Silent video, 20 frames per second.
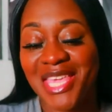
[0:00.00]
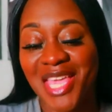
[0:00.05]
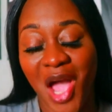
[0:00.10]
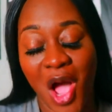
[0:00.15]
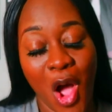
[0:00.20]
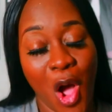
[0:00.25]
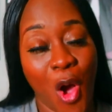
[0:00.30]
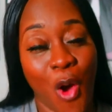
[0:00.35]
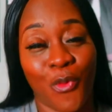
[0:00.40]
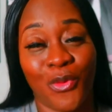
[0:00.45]

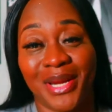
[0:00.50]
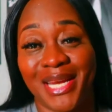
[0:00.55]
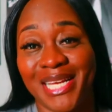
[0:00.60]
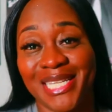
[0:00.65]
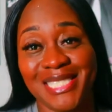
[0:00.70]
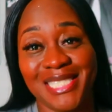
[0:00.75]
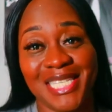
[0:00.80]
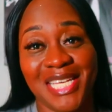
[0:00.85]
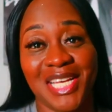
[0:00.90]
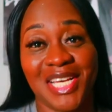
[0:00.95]
y'all when
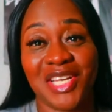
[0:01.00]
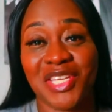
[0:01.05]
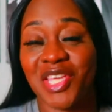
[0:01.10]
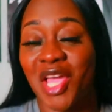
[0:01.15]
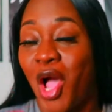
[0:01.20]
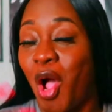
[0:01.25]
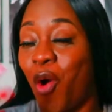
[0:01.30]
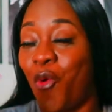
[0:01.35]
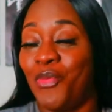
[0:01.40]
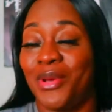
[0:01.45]
i tell
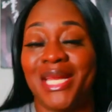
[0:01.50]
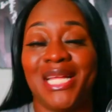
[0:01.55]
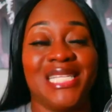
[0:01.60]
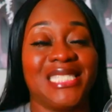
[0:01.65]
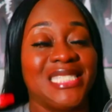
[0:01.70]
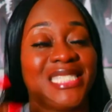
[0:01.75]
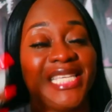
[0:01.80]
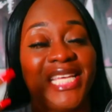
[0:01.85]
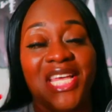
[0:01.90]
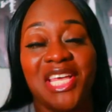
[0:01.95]
y'all when i
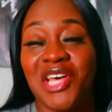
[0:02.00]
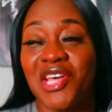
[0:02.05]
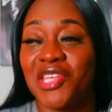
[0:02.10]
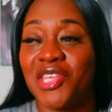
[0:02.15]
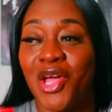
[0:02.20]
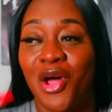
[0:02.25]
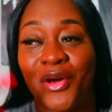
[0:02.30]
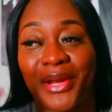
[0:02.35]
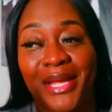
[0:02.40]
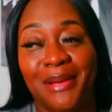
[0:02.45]
tell
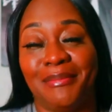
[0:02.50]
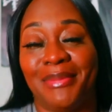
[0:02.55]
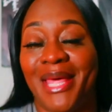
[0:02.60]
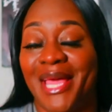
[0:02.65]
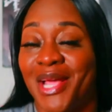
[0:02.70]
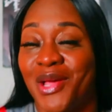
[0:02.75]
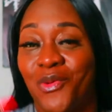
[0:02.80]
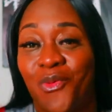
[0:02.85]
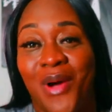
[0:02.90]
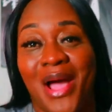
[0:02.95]
y'all that
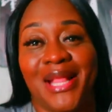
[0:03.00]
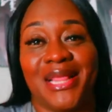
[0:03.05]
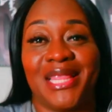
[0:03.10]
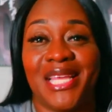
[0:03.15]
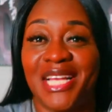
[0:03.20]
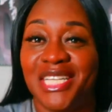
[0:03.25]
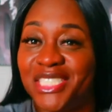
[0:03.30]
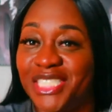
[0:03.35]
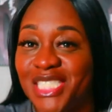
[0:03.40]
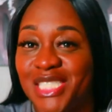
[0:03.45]
black and white
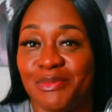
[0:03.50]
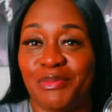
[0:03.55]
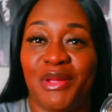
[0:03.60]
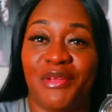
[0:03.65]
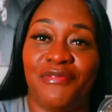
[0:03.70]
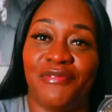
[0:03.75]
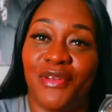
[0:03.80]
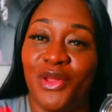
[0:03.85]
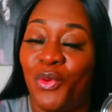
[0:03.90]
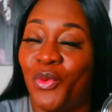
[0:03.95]
thing just
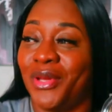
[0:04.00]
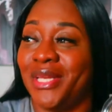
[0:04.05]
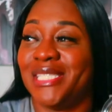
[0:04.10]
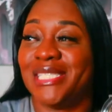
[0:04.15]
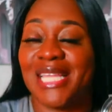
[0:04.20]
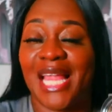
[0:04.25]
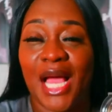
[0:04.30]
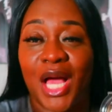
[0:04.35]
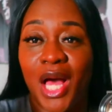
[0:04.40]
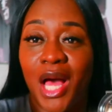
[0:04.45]
be flowing
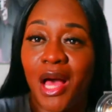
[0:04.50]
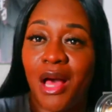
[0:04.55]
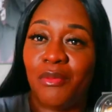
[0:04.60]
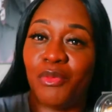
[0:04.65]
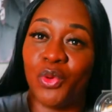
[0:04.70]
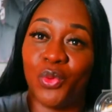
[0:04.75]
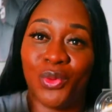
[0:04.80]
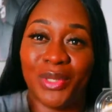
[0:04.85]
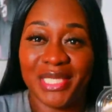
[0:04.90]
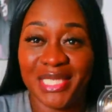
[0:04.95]
it's like
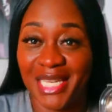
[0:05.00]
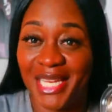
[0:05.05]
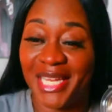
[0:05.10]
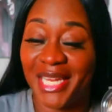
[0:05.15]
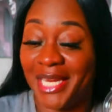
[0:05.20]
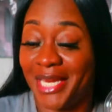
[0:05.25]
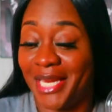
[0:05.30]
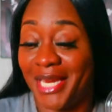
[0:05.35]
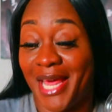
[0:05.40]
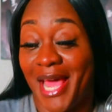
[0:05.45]
oh
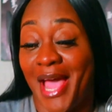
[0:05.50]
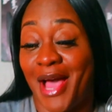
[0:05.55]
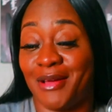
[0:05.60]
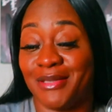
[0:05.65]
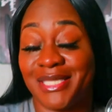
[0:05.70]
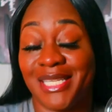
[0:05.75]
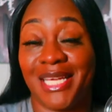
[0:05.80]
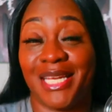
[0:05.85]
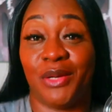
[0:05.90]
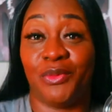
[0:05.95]
gwendolyn in the
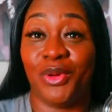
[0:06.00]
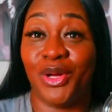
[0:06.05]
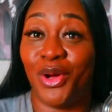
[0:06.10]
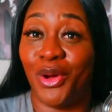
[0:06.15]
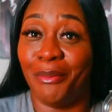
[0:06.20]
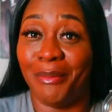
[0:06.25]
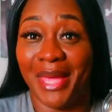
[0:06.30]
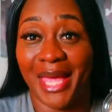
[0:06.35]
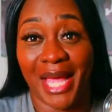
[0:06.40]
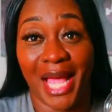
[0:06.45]
house honey we're
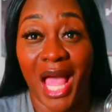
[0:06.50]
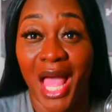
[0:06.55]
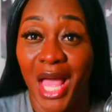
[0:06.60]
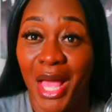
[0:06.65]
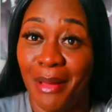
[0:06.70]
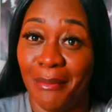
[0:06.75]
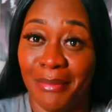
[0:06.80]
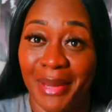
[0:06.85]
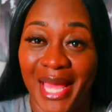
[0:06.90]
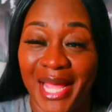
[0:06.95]
gonna make
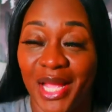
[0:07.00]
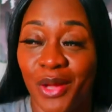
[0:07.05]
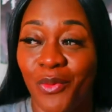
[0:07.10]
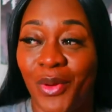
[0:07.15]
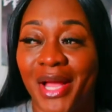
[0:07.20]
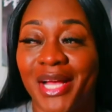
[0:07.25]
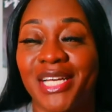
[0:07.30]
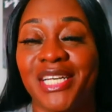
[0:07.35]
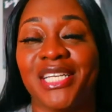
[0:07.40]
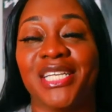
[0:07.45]
black and
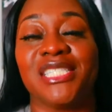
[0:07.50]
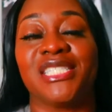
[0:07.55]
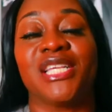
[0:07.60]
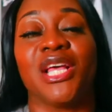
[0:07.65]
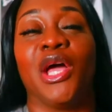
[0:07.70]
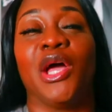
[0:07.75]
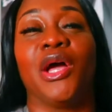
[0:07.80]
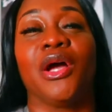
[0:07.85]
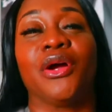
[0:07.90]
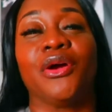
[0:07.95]
white cookies
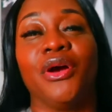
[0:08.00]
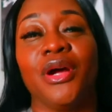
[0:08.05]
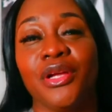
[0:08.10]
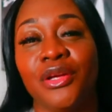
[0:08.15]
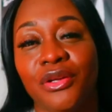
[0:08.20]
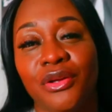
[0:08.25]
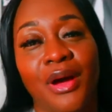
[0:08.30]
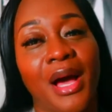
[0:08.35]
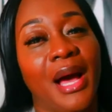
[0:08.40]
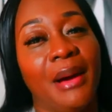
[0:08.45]
girl
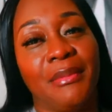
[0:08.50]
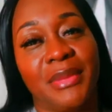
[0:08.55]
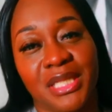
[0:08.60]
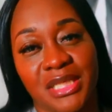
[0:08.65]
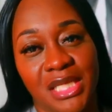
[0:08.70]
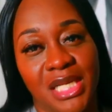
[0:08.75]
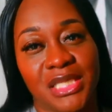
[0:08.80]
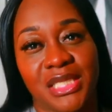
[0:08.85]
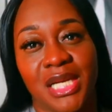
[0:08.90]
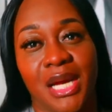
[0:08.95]
you know how
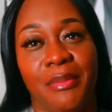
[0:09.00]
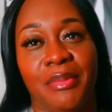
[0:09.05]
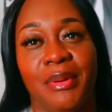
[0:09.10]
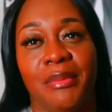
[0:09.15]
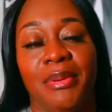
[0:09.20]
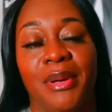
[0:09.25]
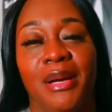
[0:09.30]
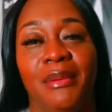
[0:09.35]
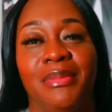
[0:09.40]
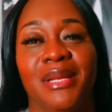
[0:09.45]
much i shop
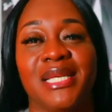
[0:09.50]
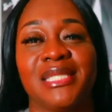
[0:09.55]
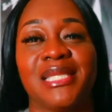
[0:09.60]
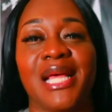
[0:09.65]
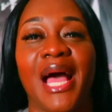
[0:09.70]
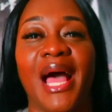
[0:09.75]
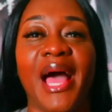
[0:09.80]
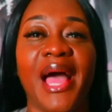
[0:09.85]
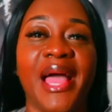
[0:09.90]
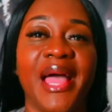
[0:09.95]
in publix
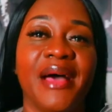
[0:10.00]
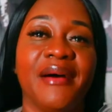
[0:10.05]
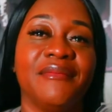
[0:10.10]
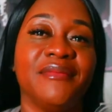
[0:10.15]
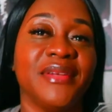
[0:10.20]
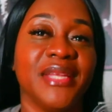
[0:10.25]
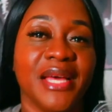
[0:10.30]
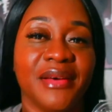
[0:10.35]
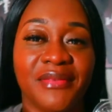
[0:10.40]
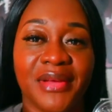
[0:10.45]
i
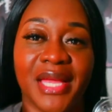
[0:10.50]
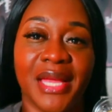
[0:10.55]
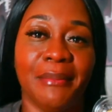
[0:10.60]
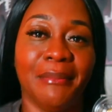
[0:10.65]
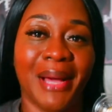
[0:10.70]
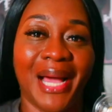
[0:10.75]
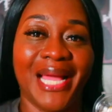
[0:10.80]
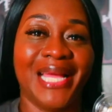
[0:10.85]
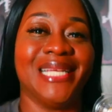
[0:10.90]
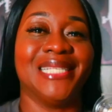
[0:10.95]
have never
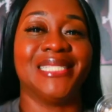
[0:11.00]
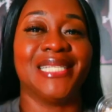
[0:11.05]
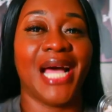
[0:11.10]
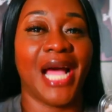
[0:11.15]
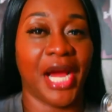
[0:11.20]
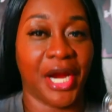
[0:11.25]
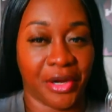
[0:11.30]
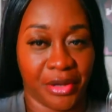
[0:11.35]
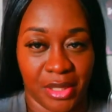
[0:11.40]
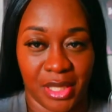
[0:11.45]
in my
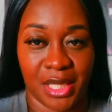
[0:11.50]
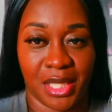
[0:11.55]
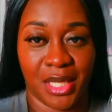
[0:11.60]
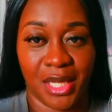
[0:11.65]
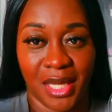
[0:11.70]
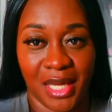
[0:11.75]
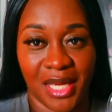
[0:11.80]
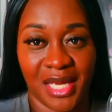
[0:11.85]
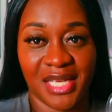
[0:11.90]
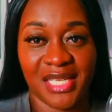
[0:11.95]
entirety